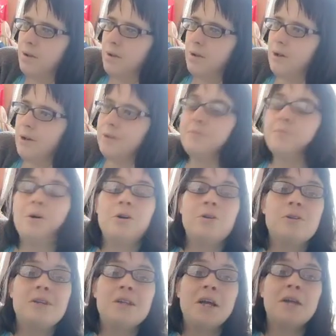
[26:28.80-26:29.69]
I
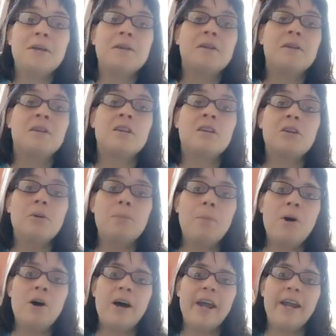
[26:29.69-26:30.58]
suppose that's
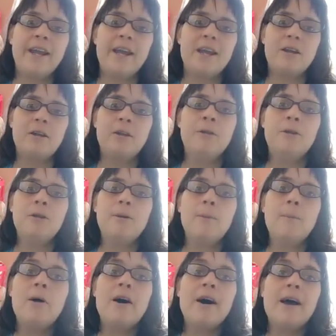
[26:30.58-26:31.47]
goodbye then.
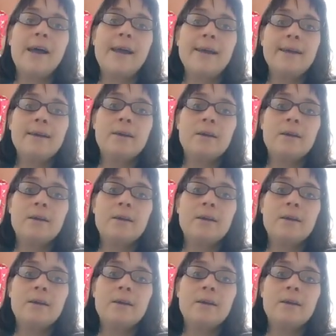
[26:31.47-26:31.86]
Goodbye.